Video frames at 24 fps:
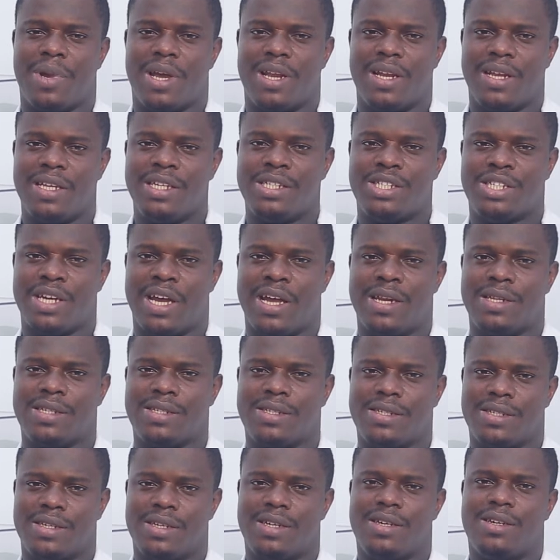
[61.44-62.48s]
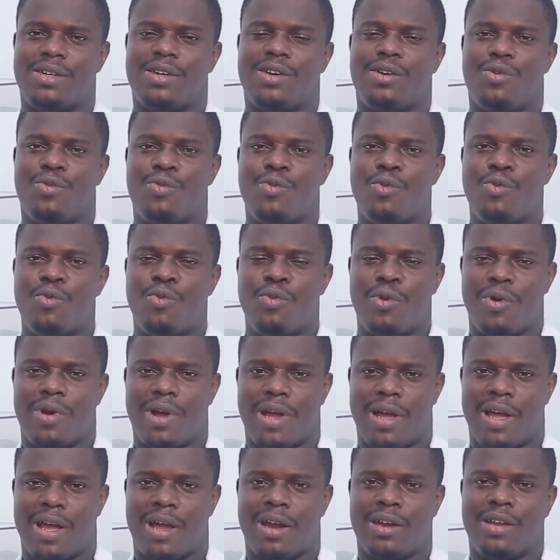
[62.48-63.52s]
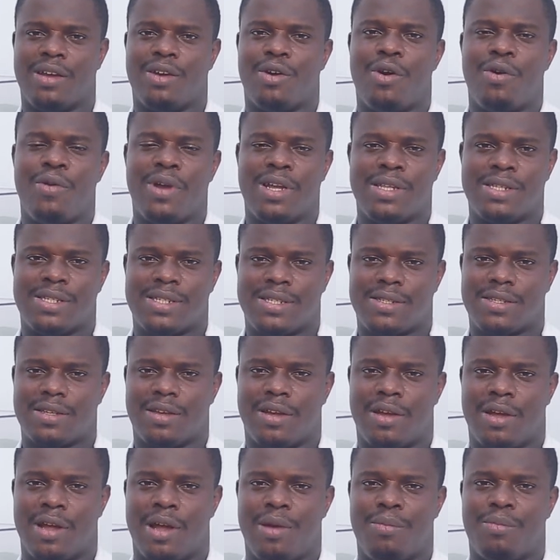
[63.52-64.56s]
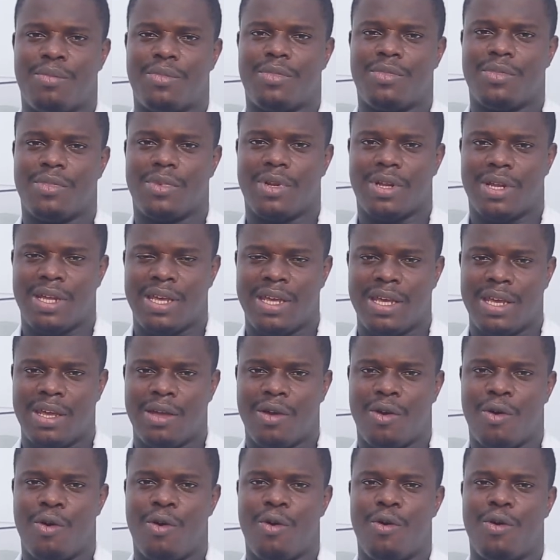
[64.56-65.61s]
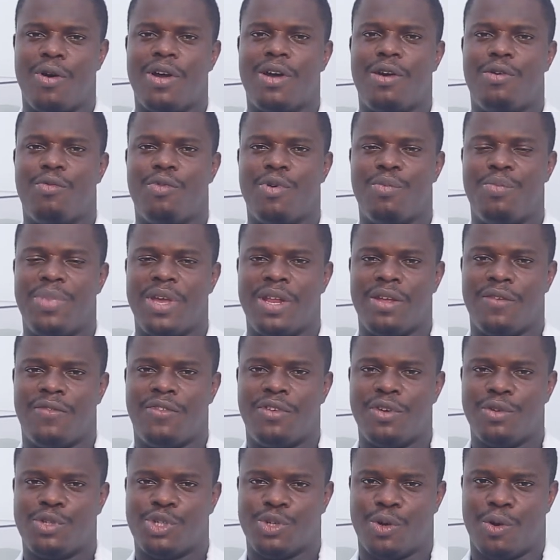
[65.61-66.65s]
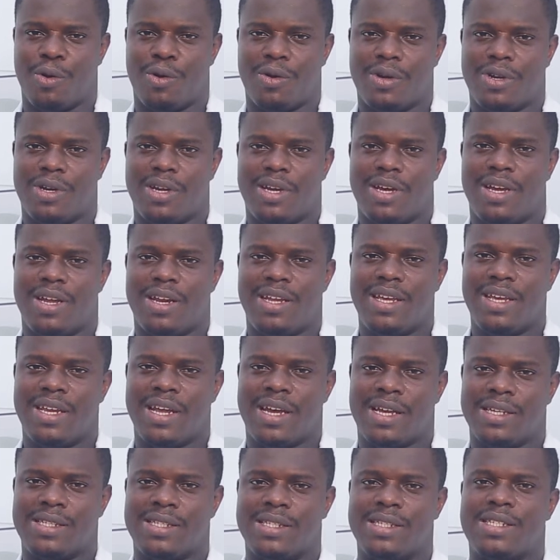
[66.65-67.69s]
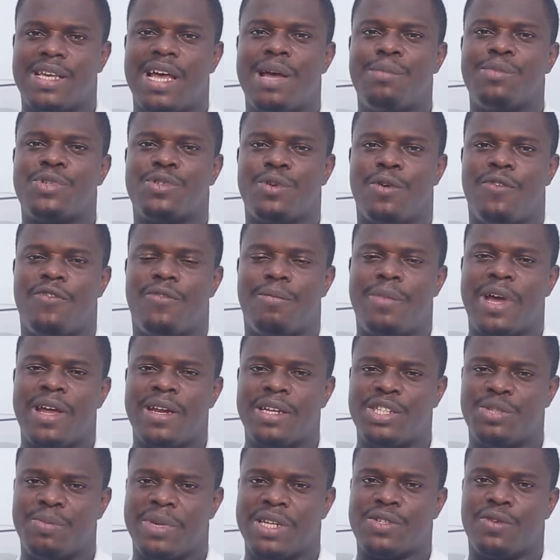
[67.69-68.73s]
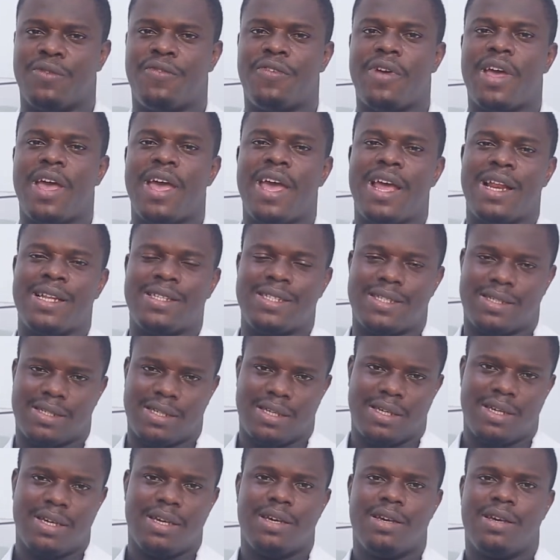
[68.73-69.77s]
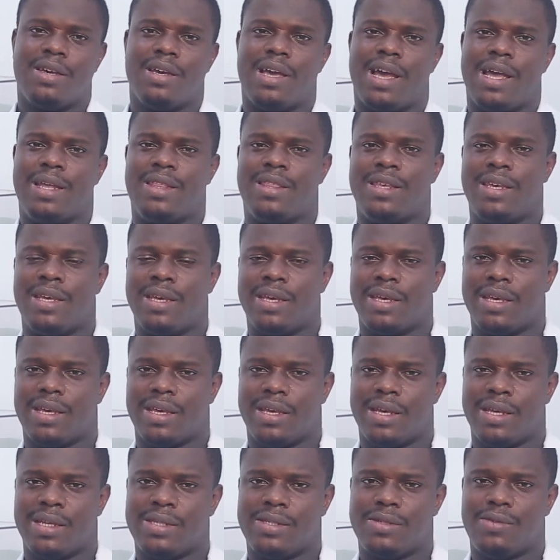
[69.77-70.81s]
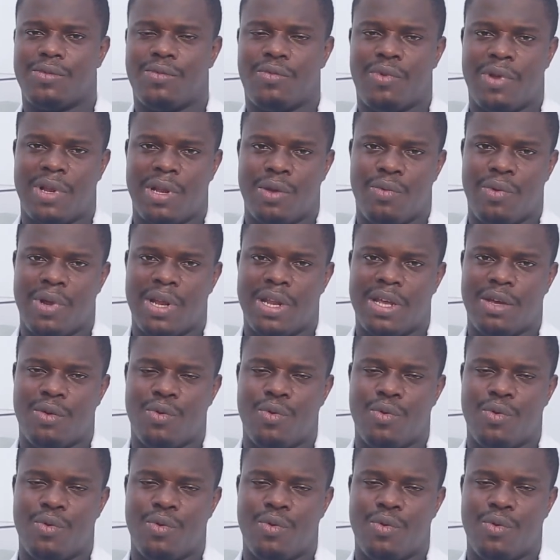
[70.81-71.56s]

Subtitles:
clinicians who are the currently or will be the future leaders in terms of management of health, I think it's really, really